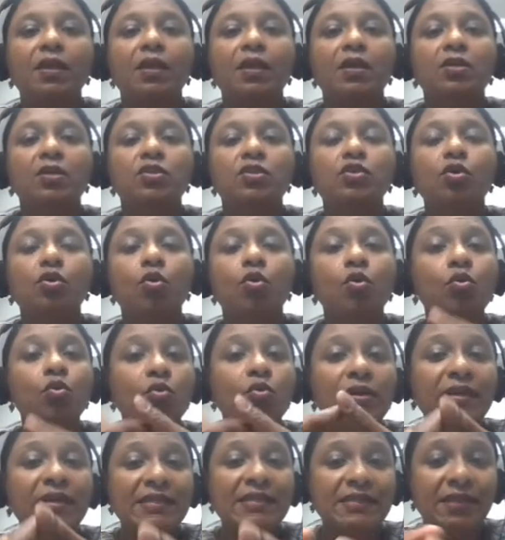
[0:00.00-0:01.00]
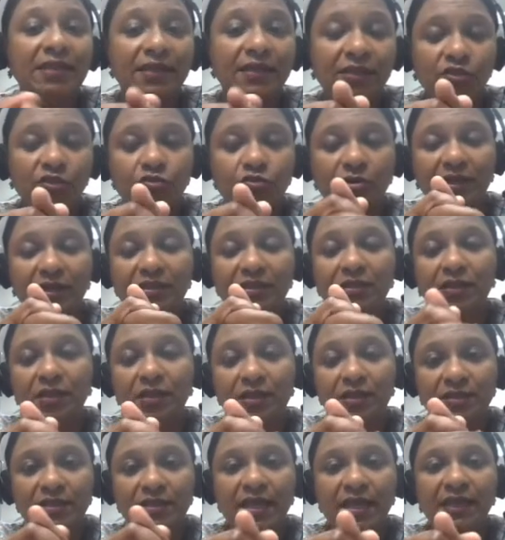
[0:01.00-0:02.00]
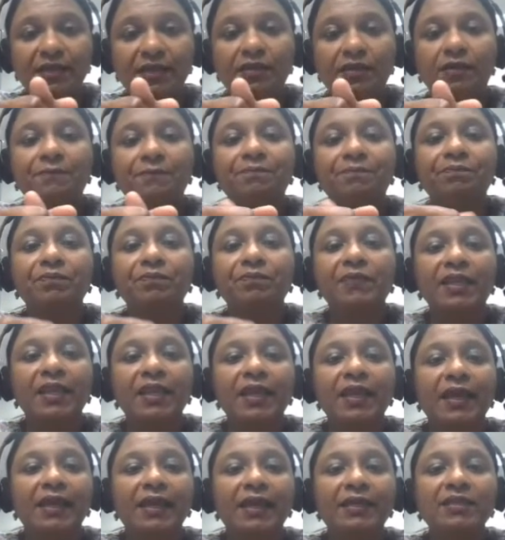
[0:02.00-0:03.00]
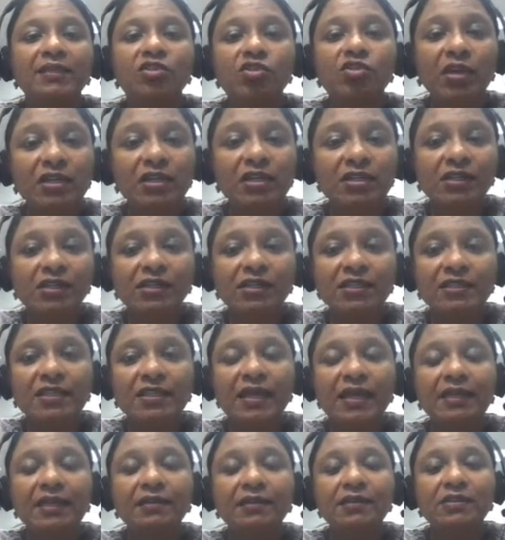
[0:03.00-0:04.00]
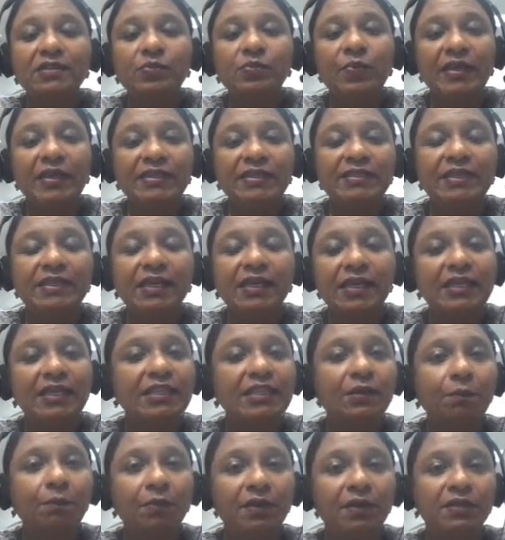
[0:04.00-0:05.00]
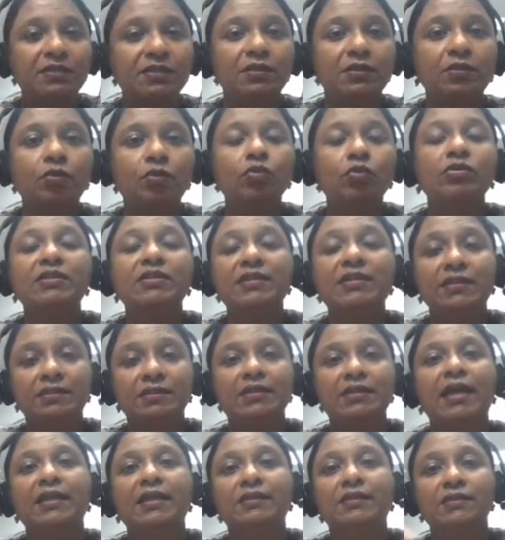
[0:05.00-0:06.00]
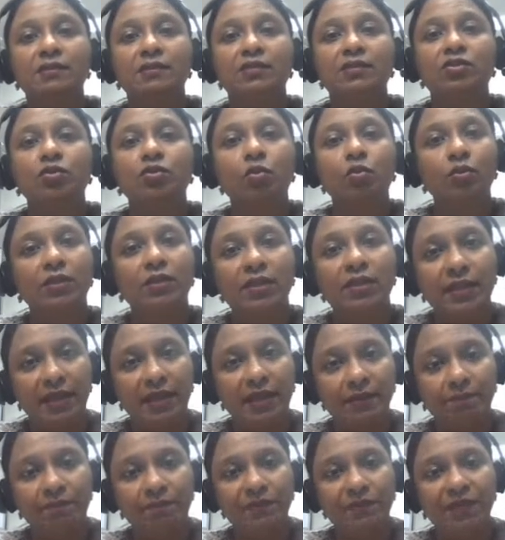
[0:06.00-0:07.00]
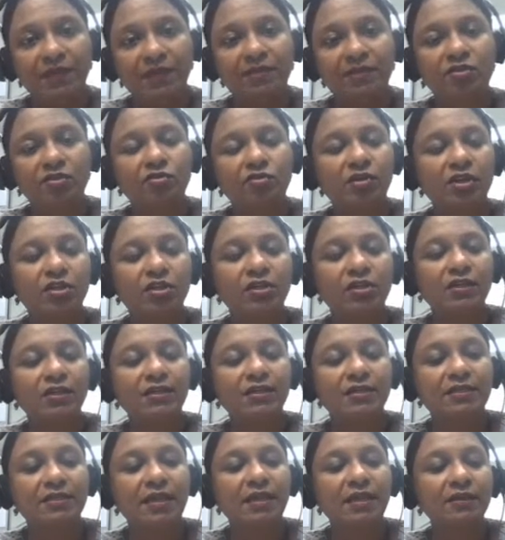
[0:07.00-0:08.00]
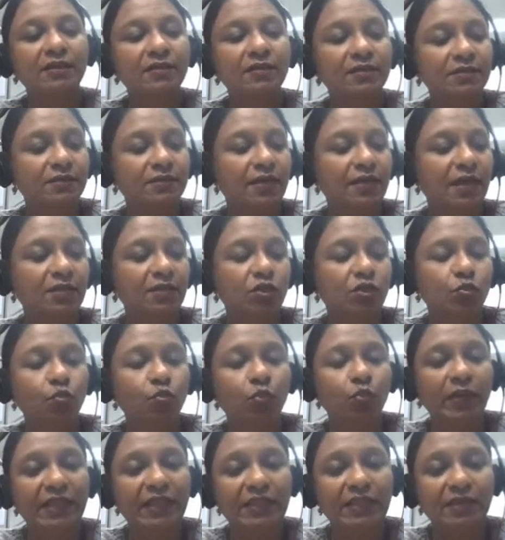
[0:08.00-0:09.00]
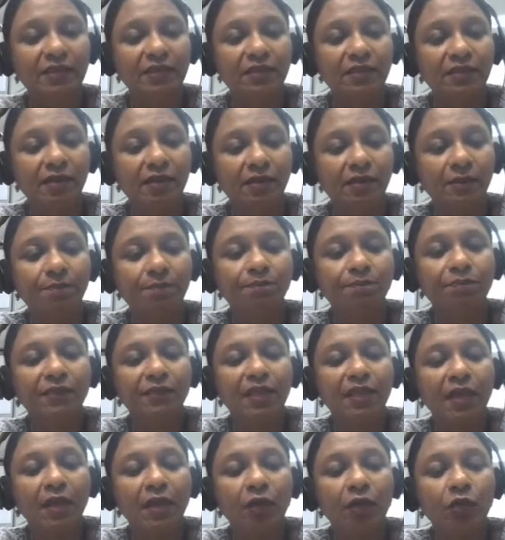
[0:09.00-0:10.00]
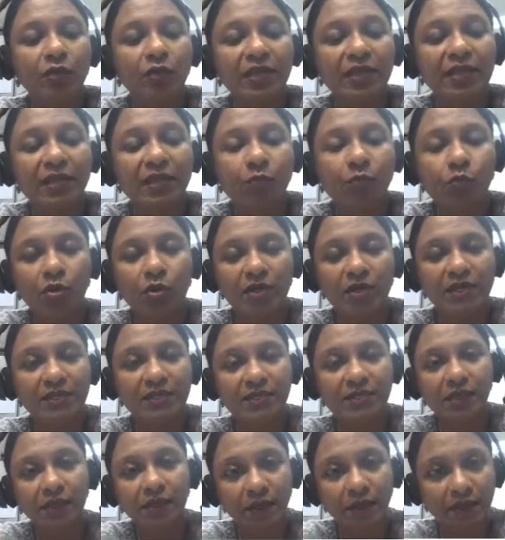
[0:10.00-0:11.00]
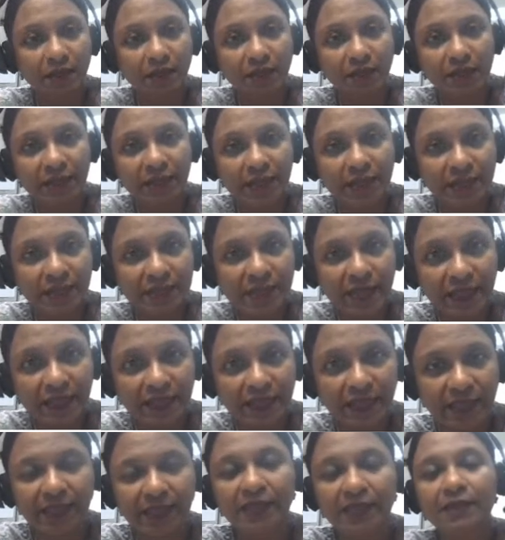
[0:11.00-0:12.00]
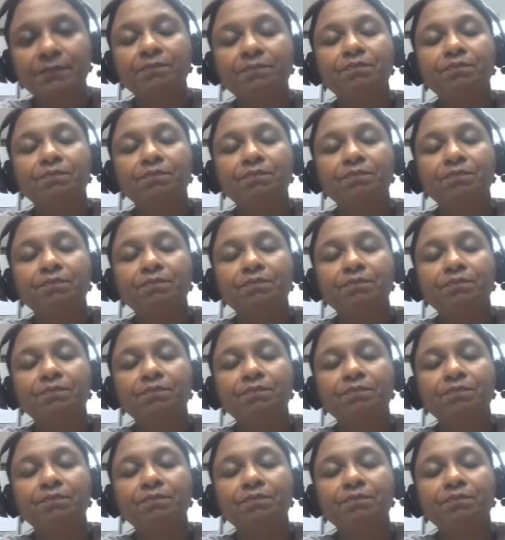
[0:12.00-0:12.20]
So who is an instructional designer? An instructional designer is basically the person who designs this whole thing. An instructional designer starts with looking at what does a learner need, and then